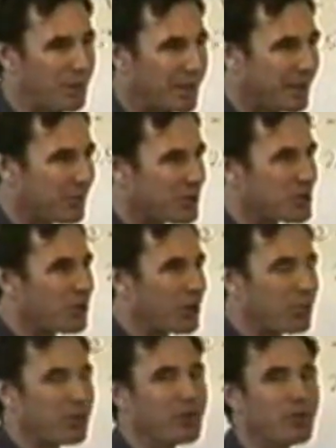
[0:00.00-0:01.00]
but I'm just trying
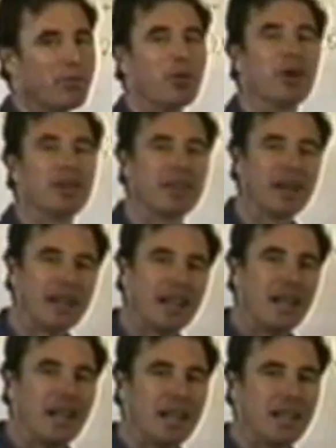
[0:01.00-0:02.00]
to prove a point that
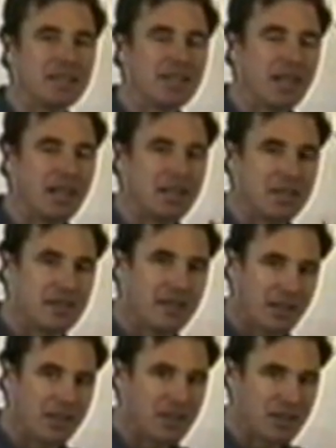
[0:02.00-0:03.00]
it's
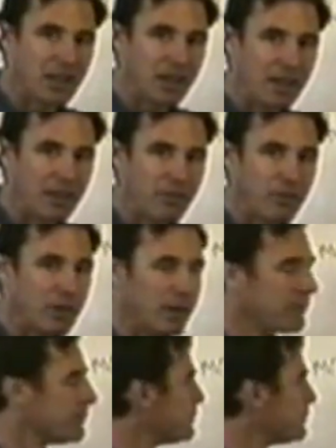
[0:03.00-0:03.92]
sitting there for you.